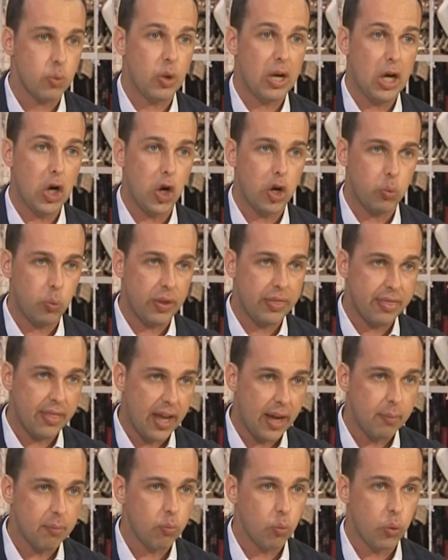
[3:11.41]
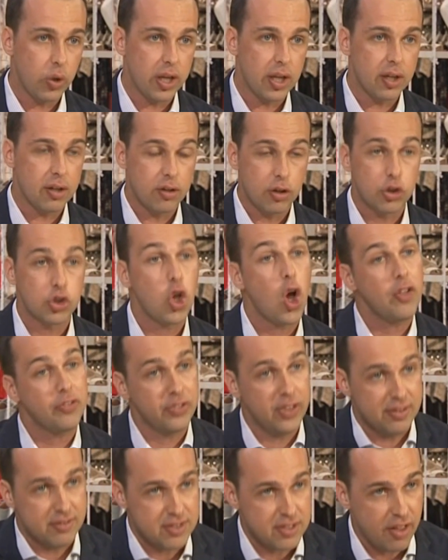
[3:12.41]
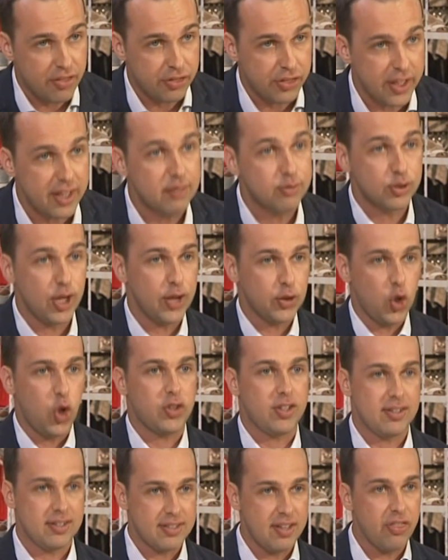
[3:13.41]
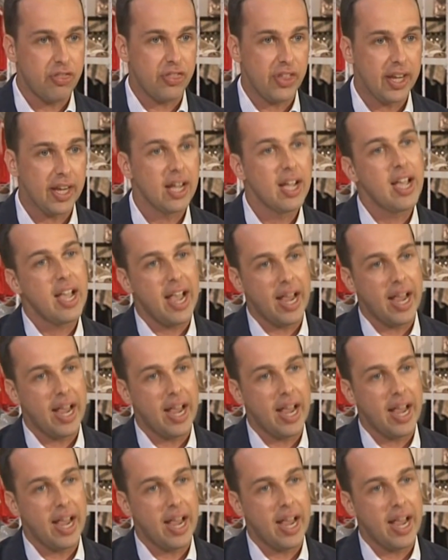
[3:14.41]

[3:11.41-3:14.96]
We learned with them. We taught them something. They taught us something.